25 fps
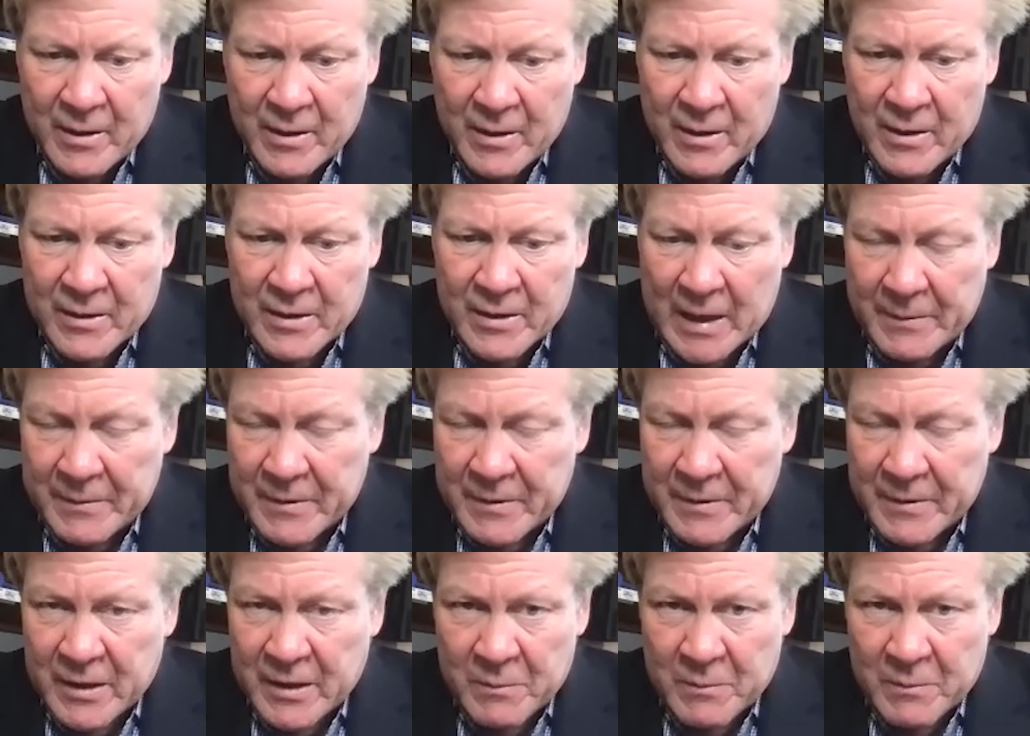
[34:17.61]

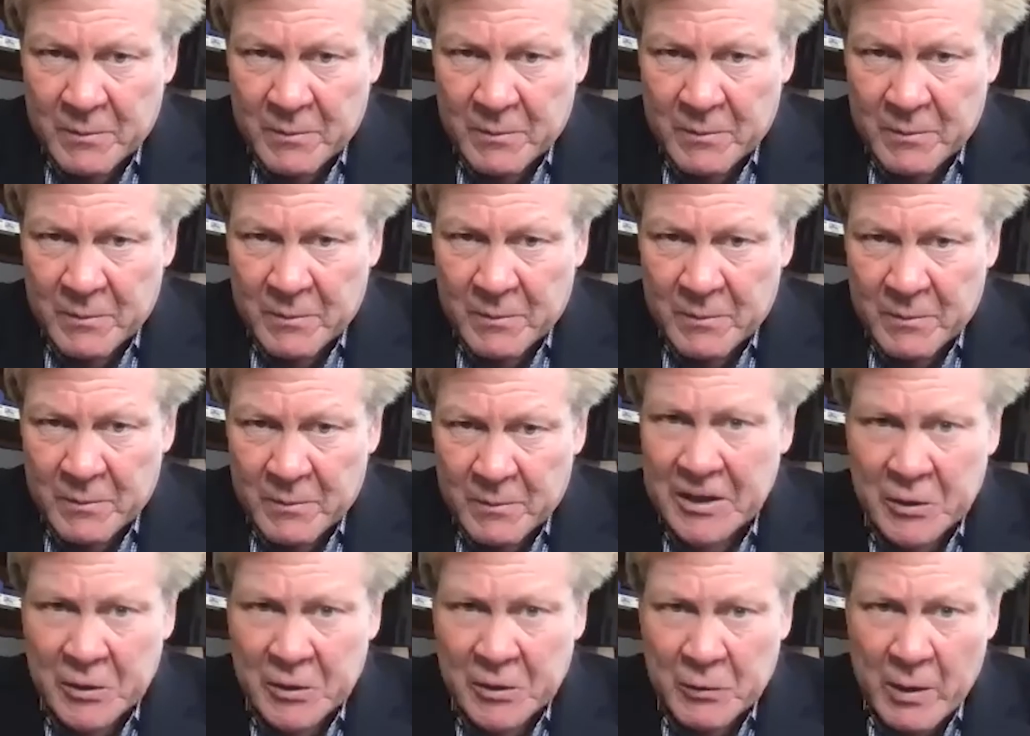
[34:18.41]
substance abuse,
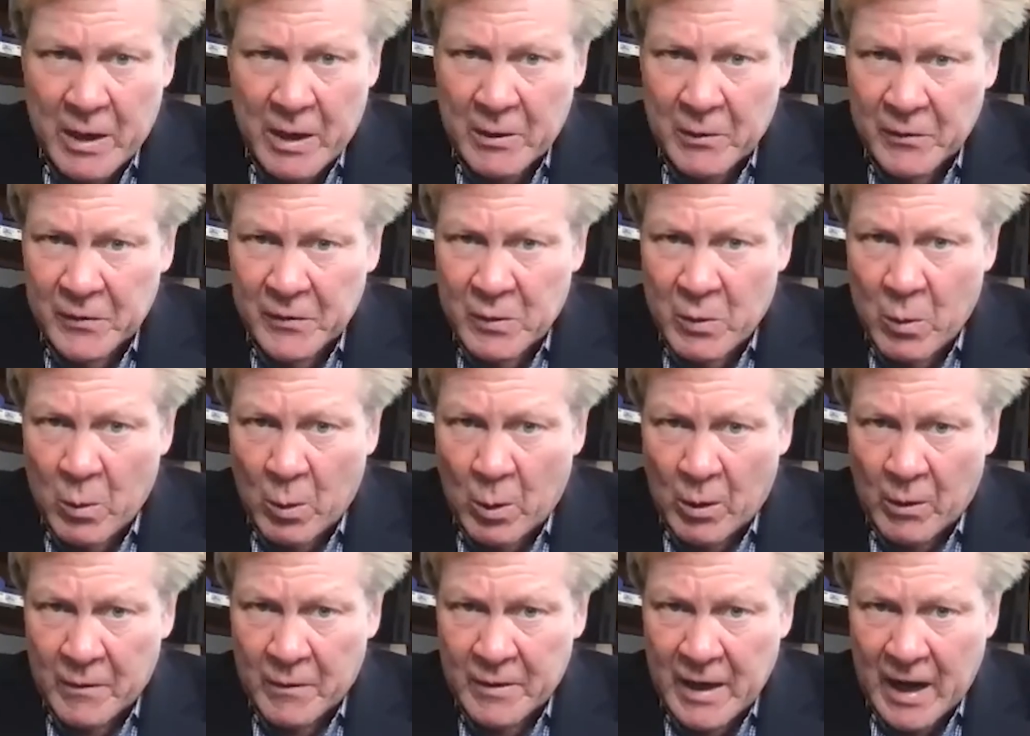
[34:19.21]
concentrate in those core
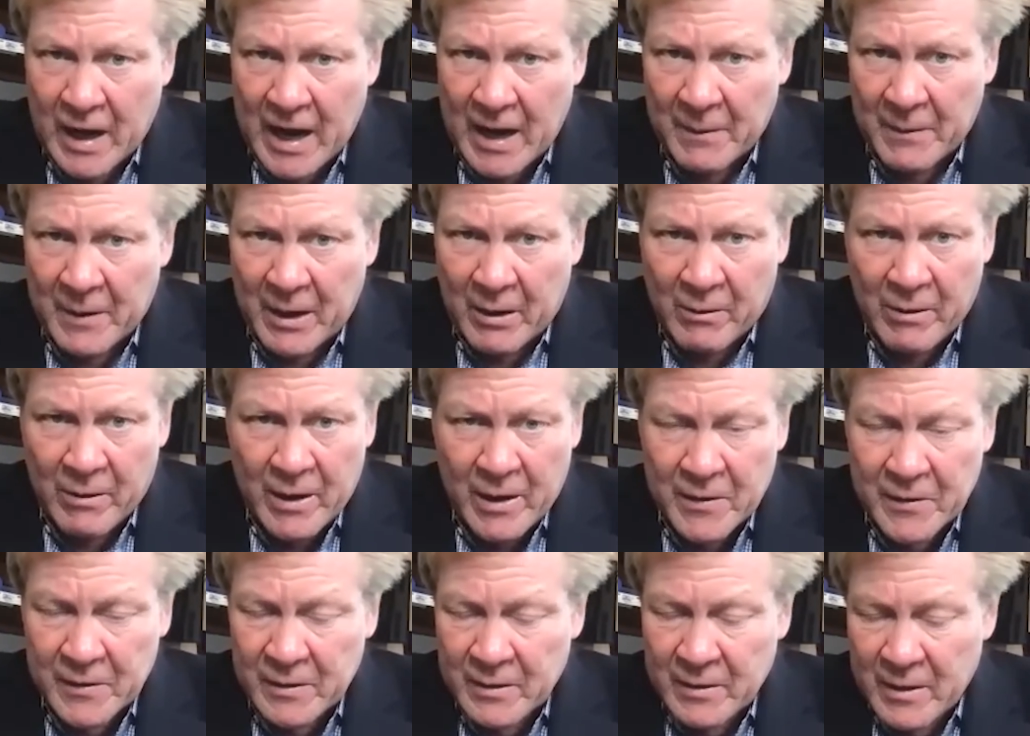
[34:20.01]
top
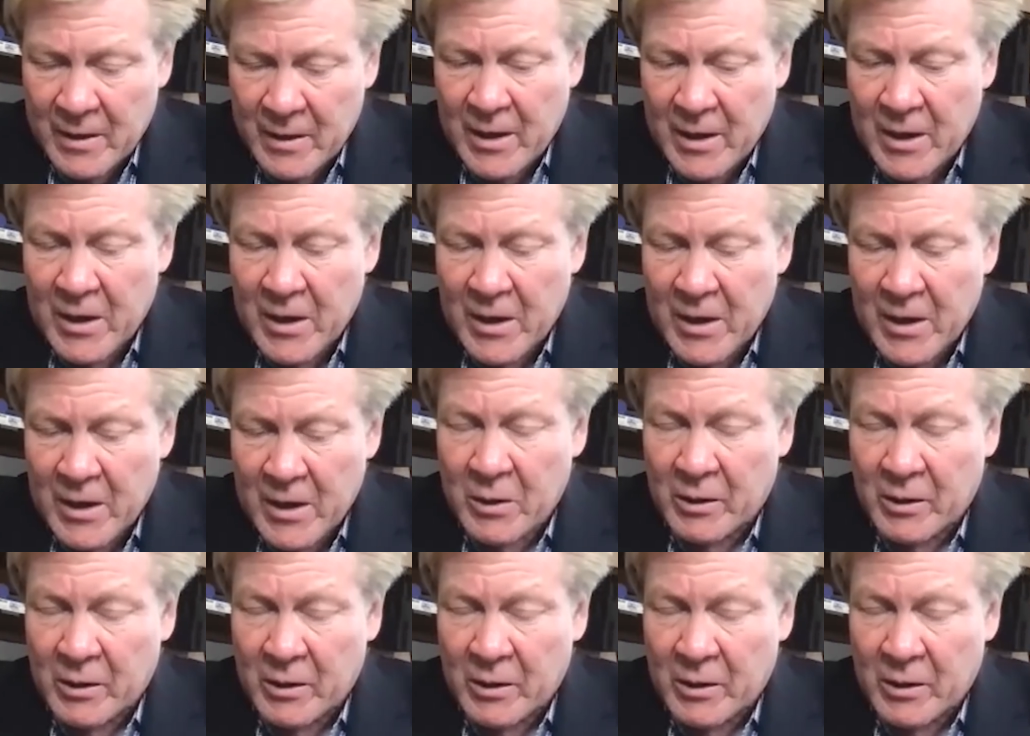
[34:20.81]
areas, you're going to have a